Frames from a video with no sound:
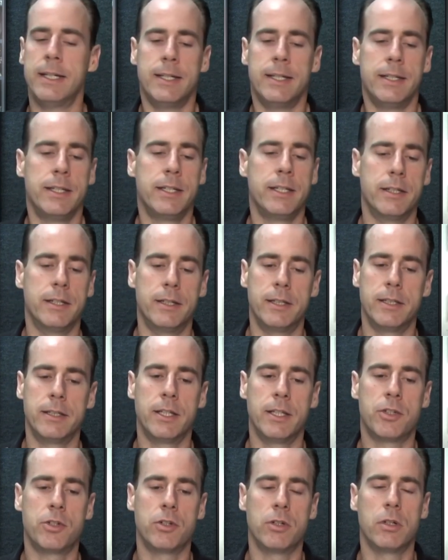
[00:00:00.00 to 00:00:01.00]

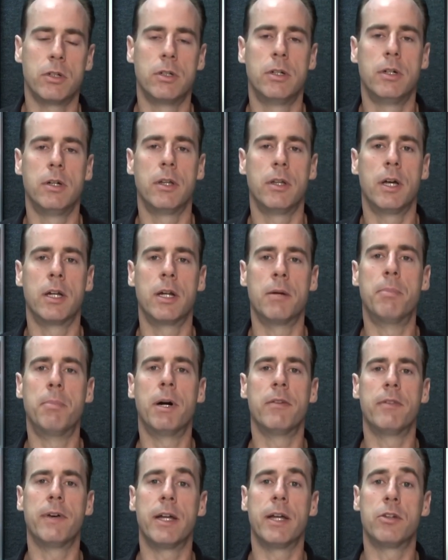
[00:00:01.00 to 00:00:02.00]
unless you're an
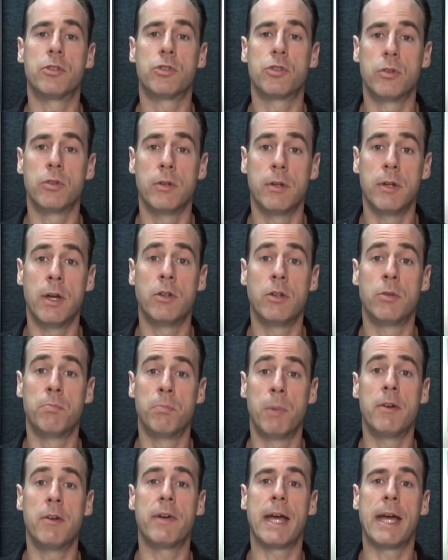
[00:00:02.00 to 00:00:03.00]
above
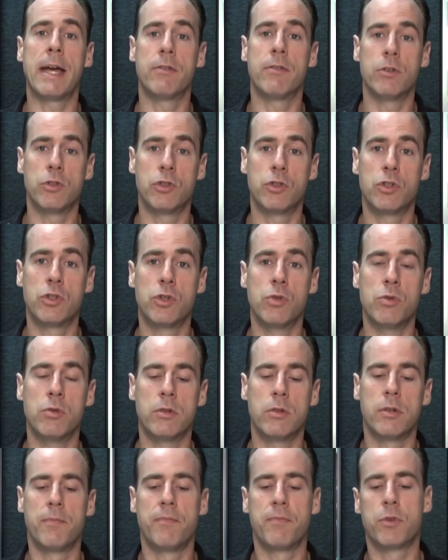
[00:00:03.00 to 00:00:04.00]
average
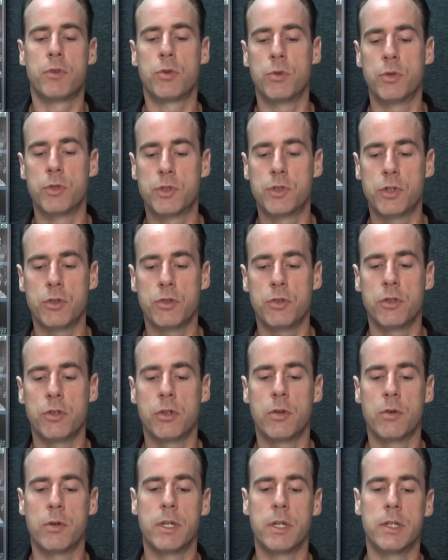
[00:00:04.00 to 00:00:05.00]
student to a certain
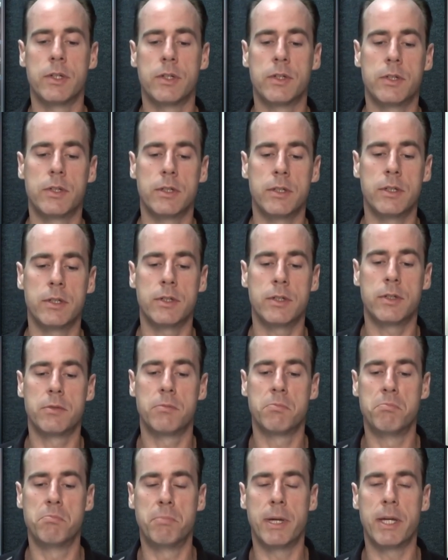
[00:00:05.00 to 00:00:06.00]
degree is
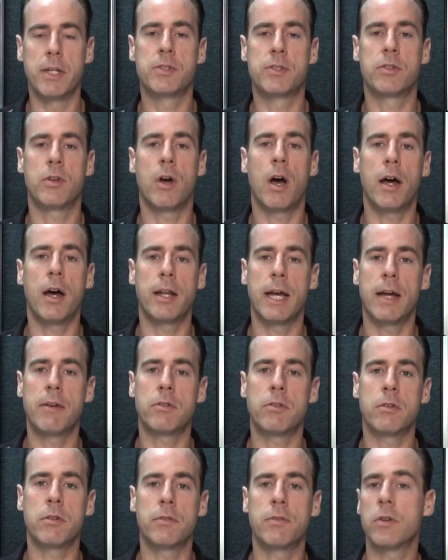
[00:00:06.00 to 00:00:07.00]
best taught
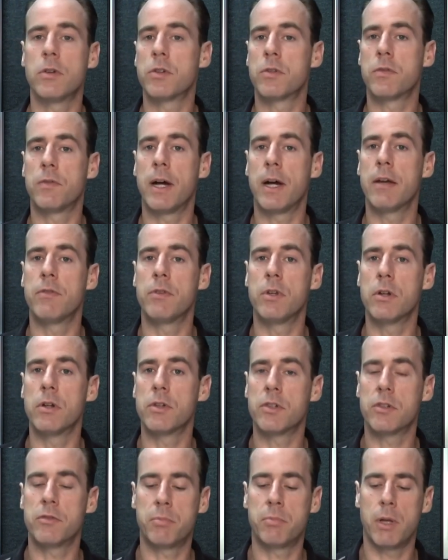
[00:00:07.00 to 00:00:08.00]
after the first 5
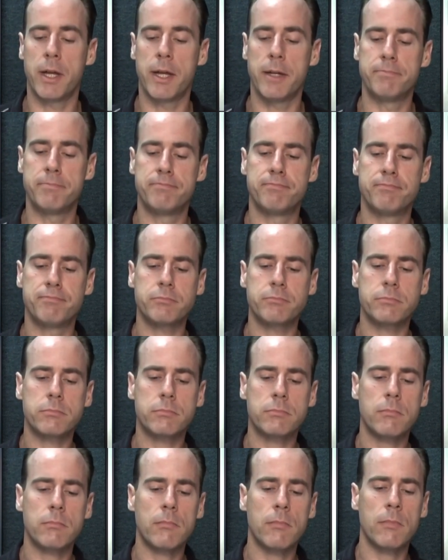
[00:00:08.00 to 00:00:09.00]
years of playing.
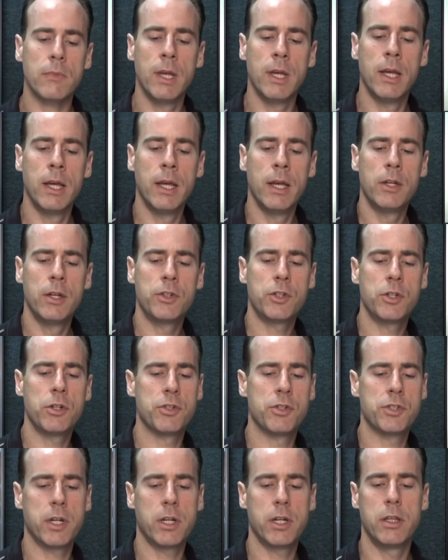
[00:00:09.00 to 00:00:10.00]
So you're
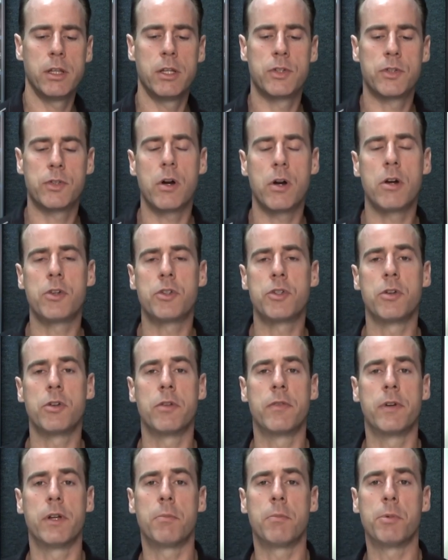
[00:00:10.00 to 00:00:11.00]
studying these songs, you're
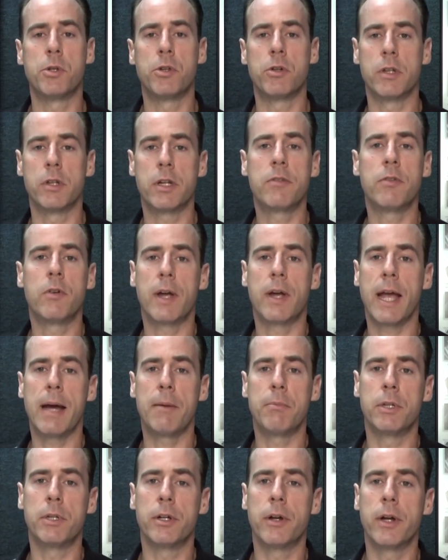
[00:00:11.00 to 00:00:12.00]
developing your lick
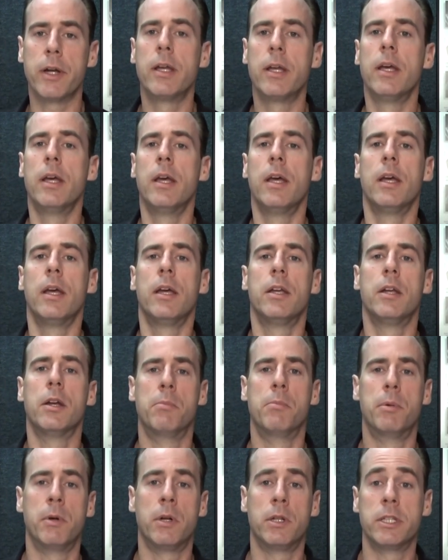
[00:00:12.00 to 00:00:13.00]
vocabulary, you're
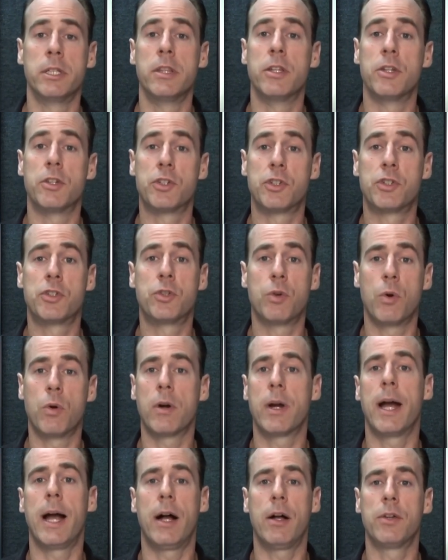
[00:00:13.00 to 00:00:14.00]
building this
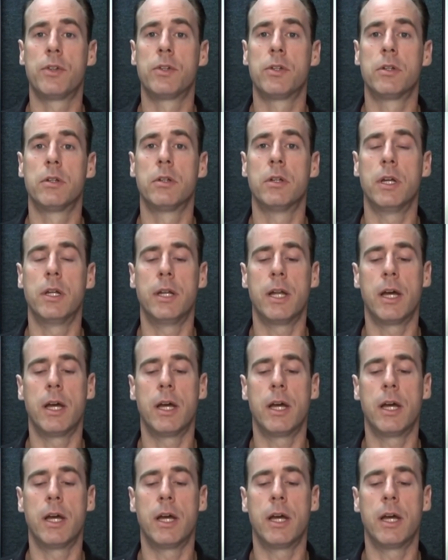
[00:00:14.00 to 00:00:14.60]
storehouse, and now